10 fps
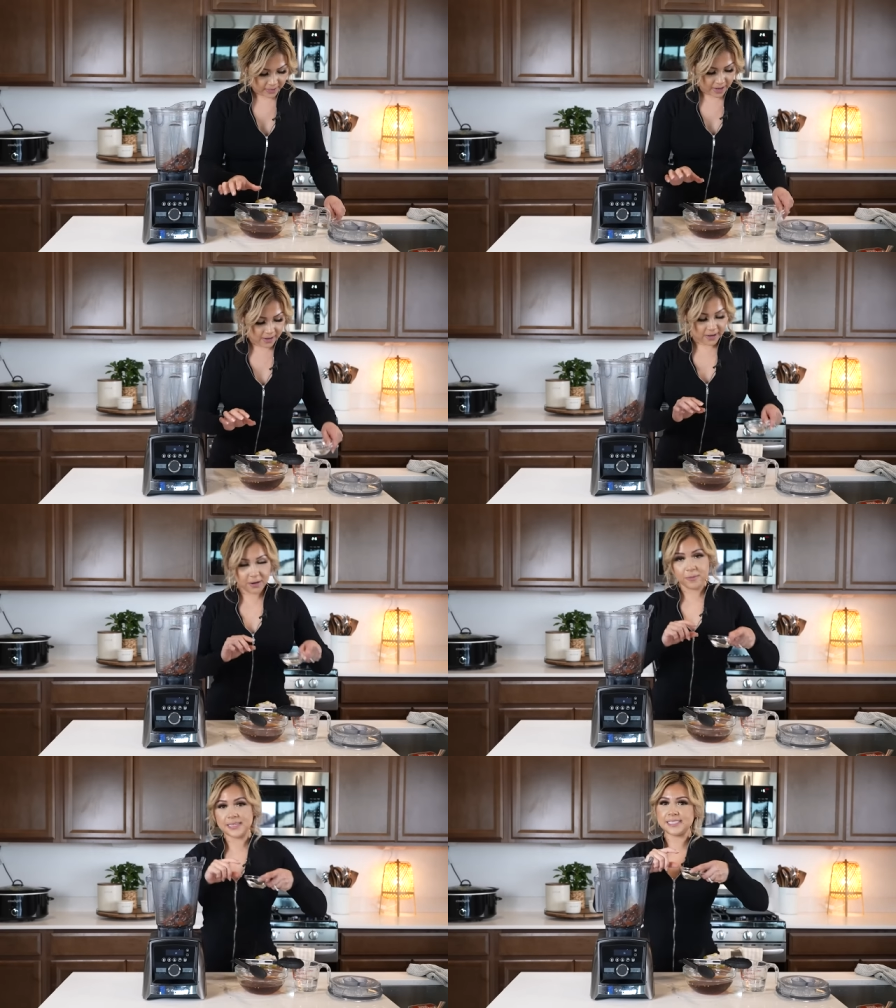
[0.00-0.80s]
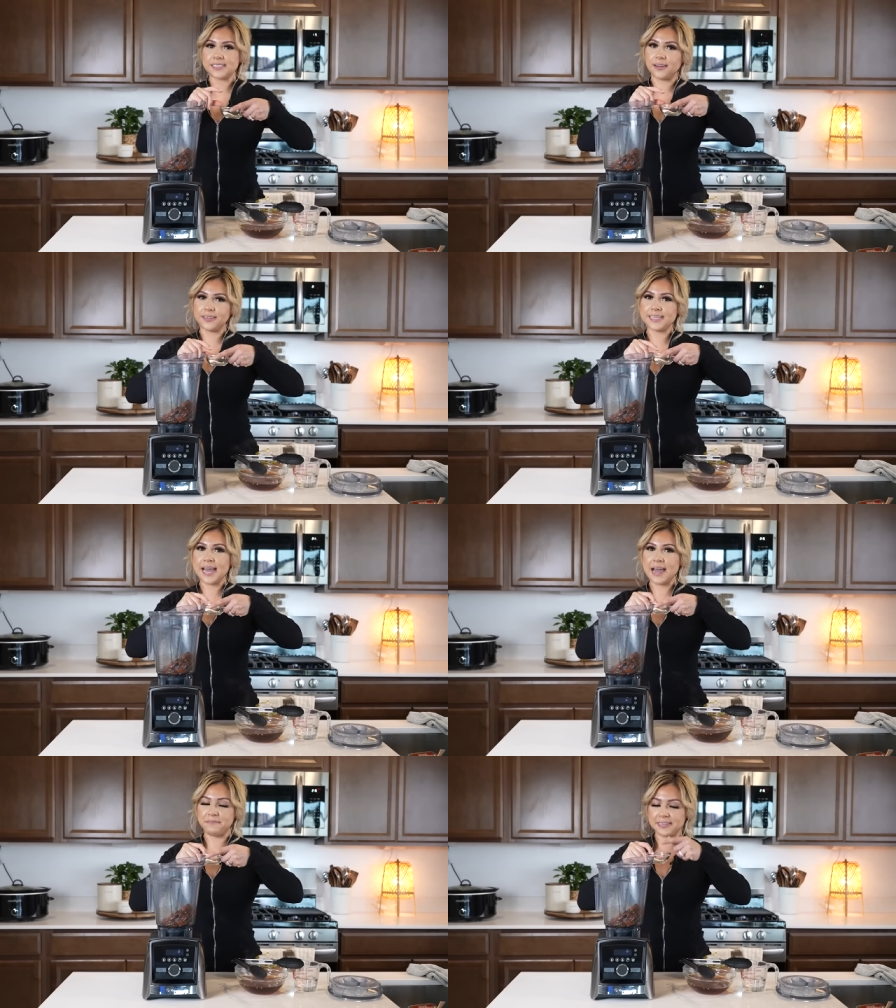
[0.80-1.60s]
Along with salt,
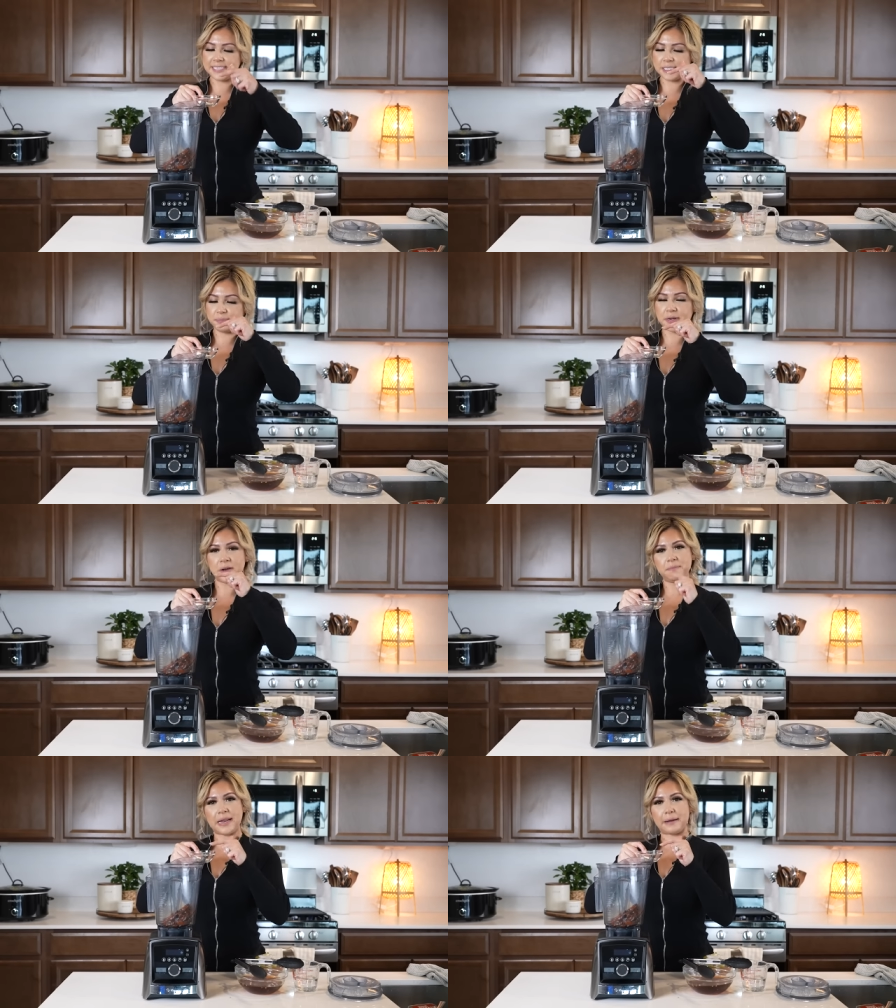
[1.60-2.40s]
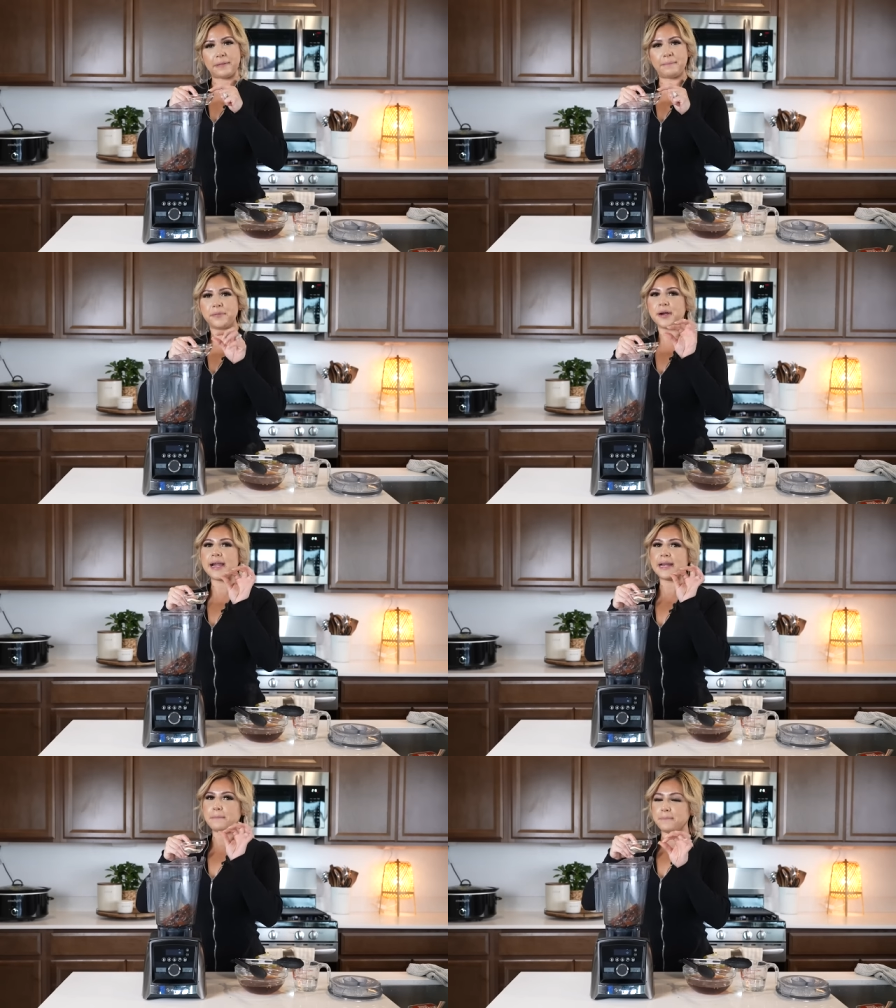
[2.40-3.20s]
half a teaspoon of black pepper,
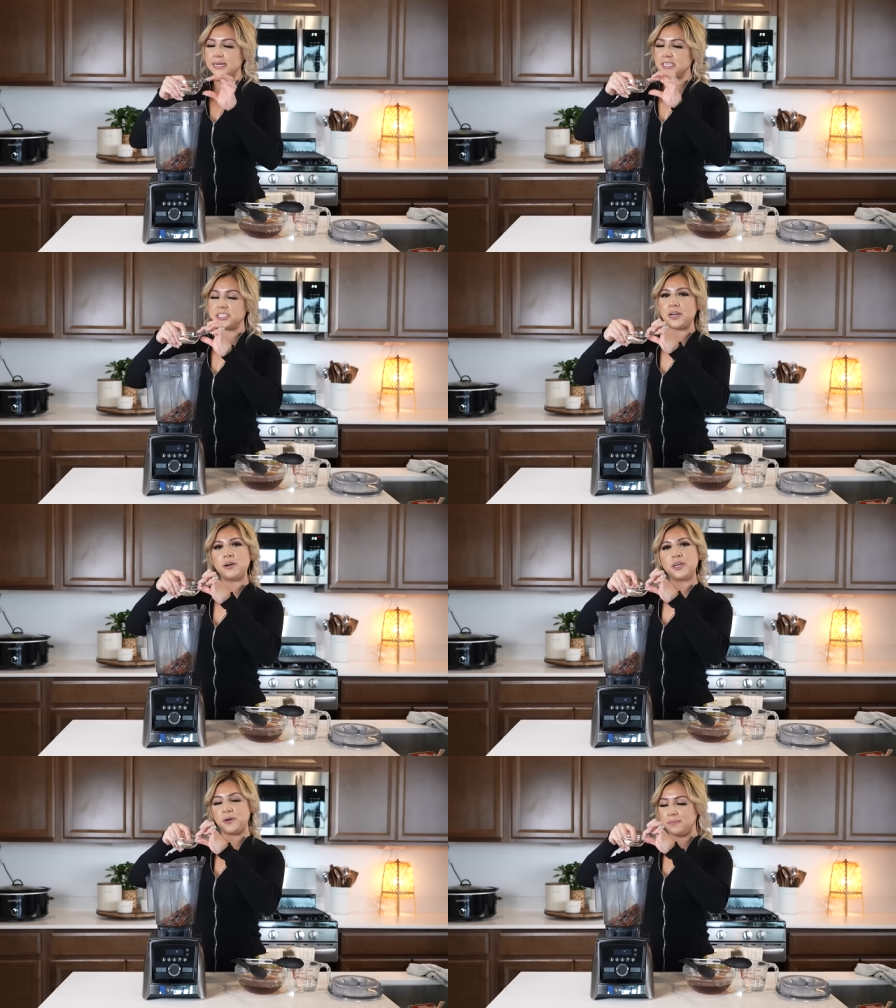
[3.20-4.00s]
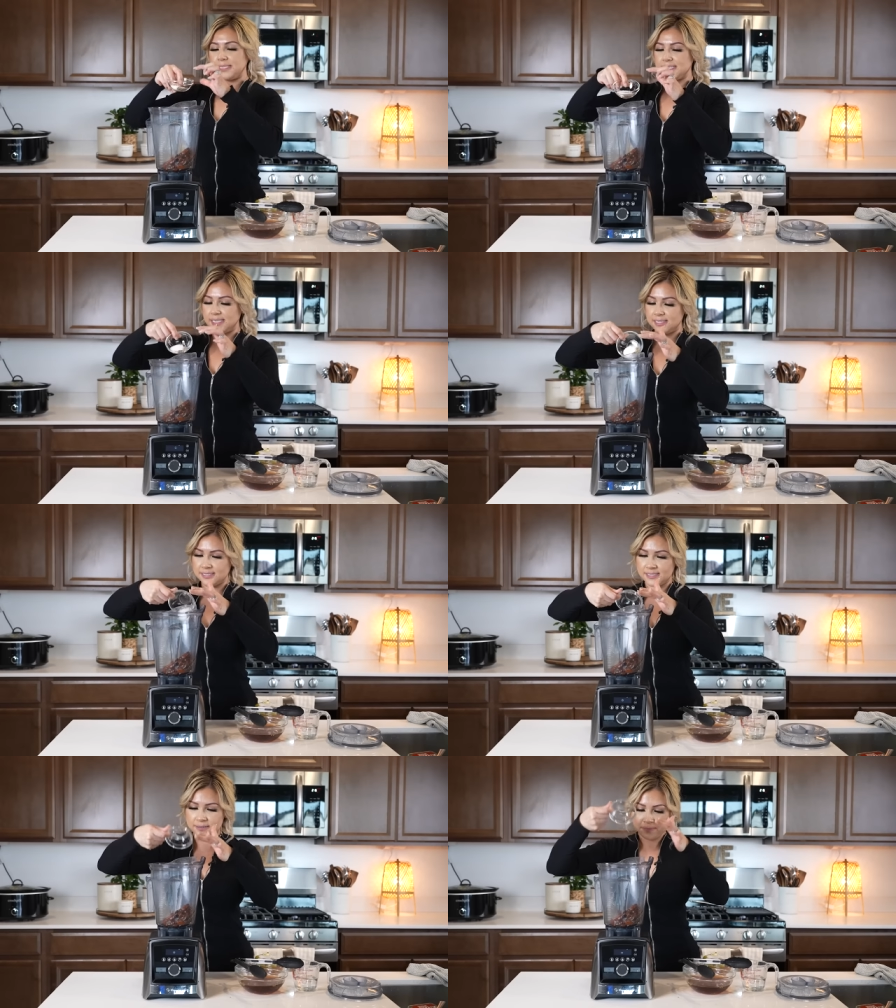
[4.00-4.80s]
and a pinch of cumin
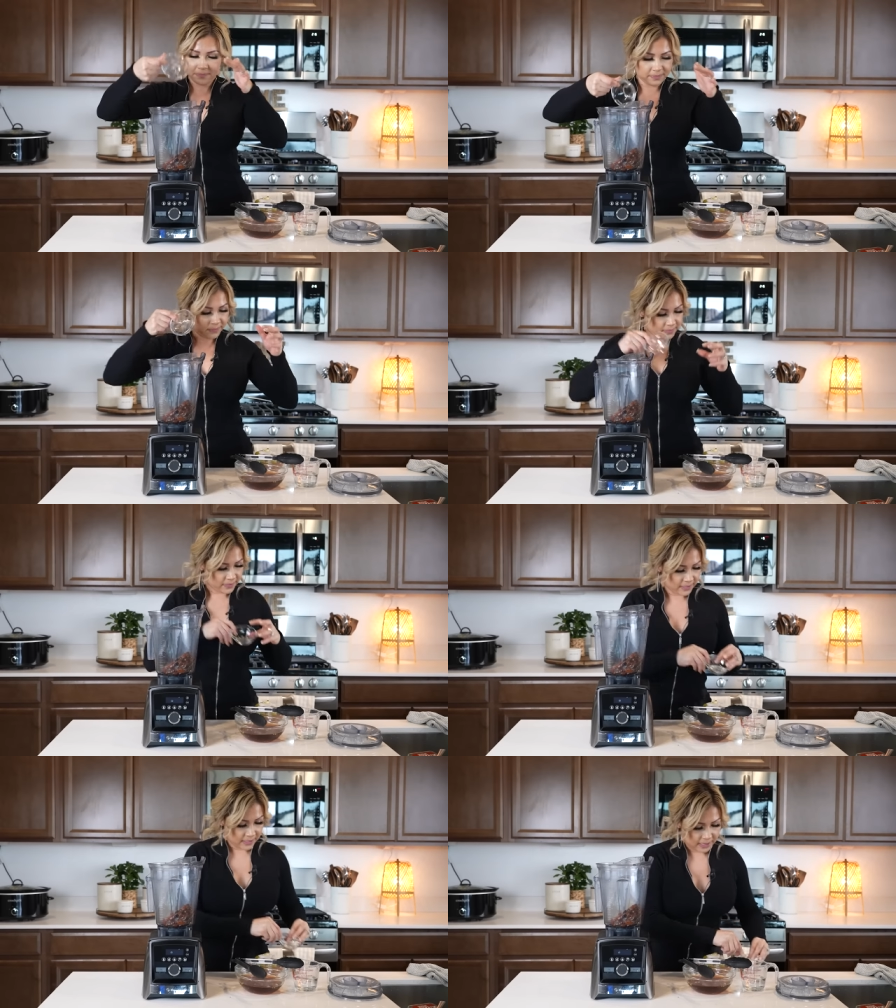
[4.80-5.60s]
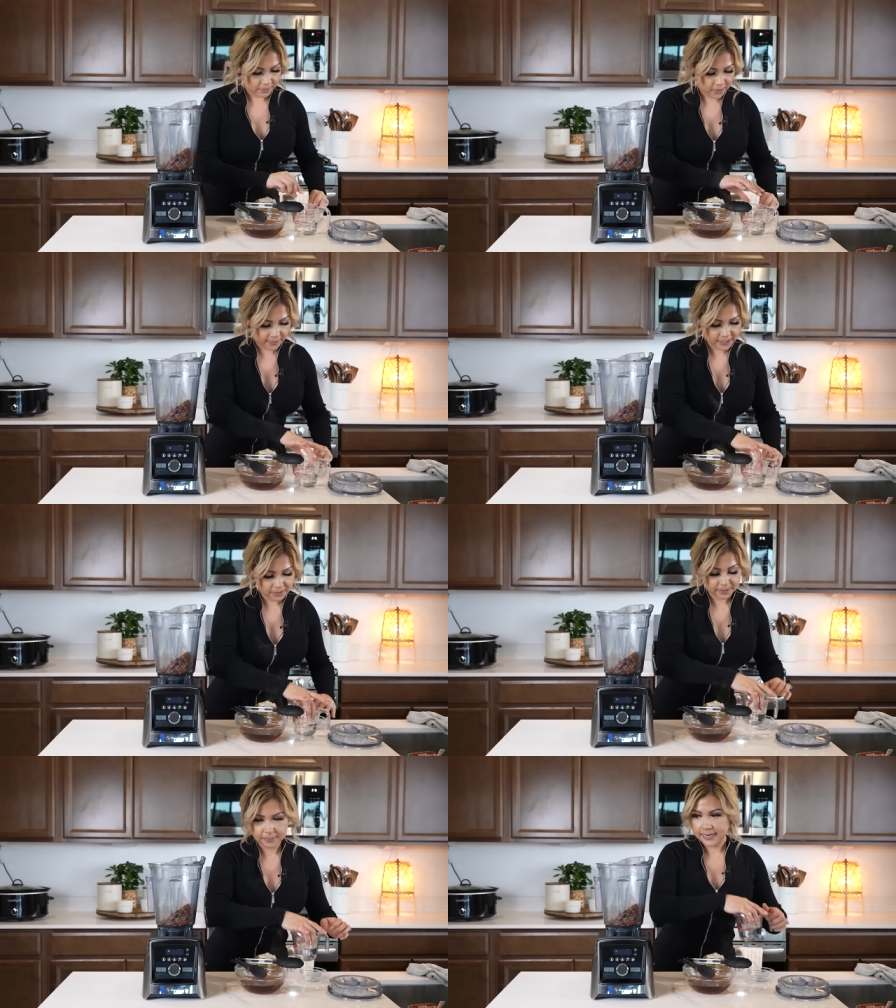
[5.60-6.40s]
seeds. And we're going to
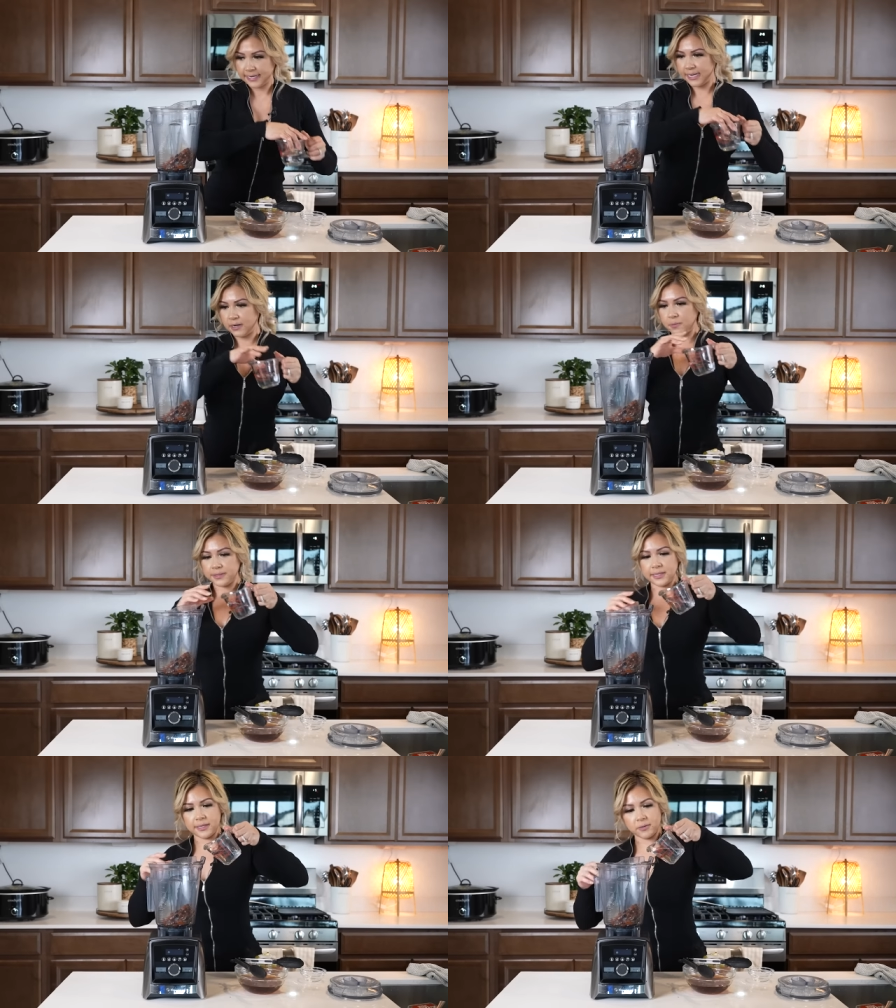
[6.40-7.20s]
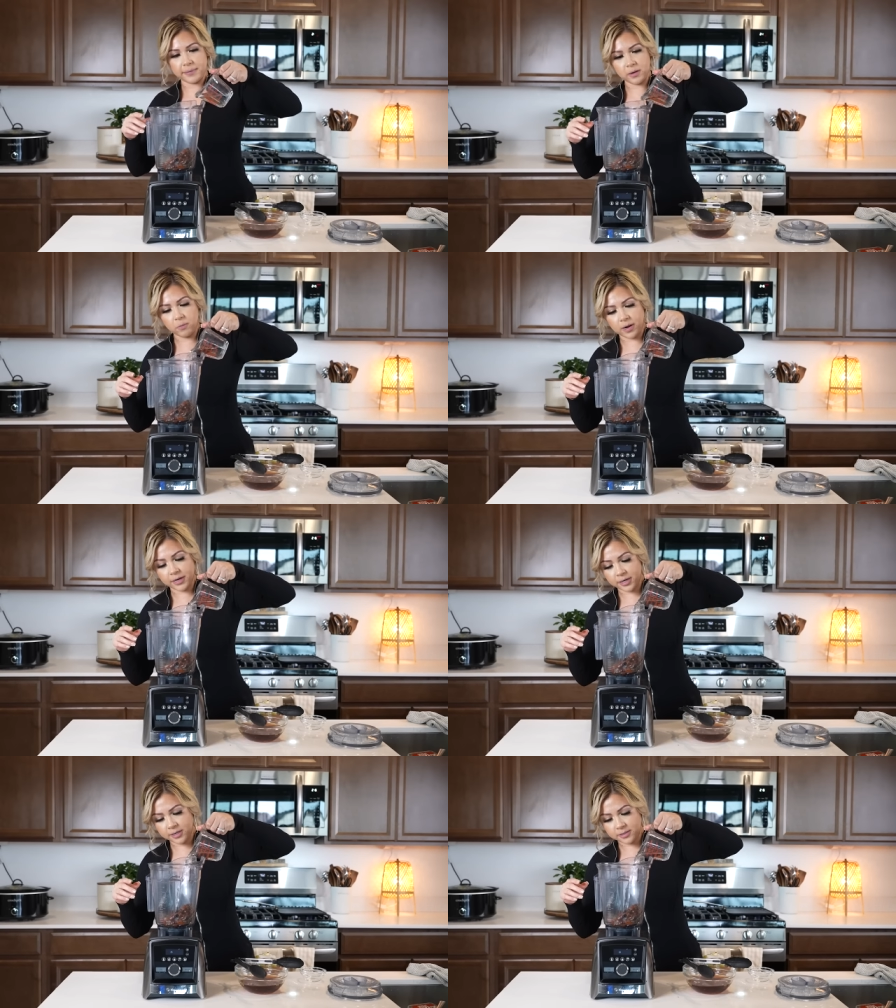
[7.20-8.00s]
be blending with a little bit of
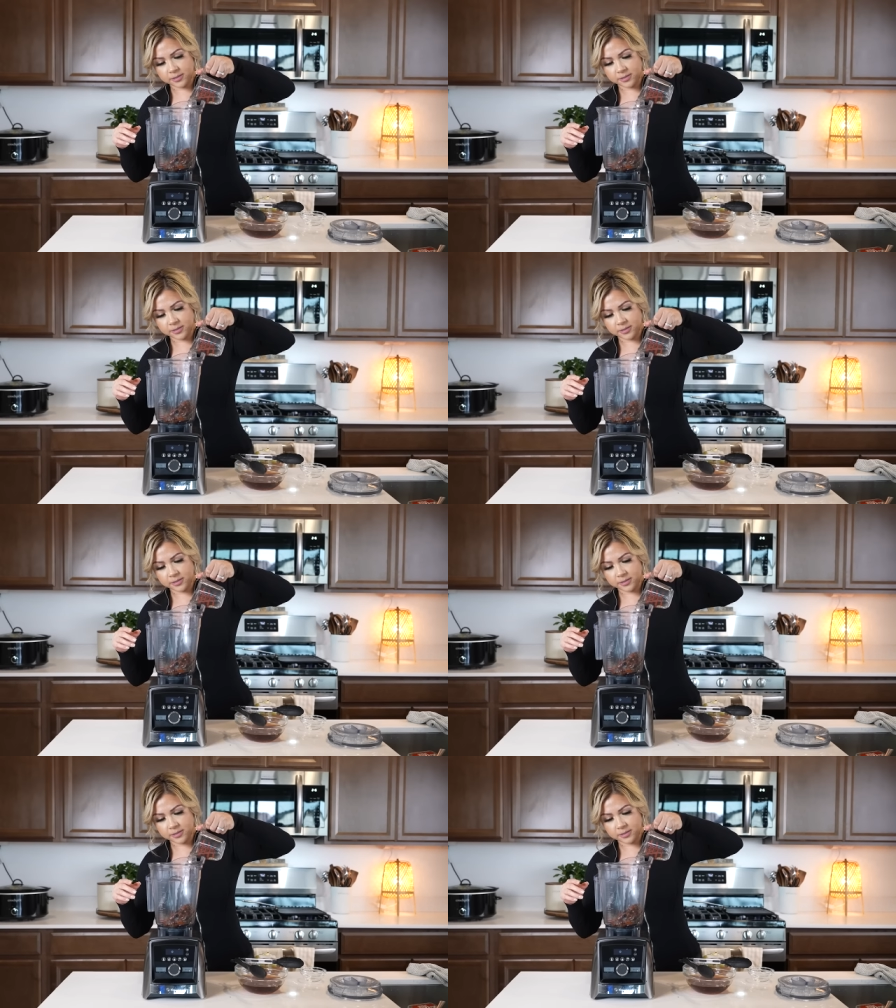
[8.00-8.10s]
water.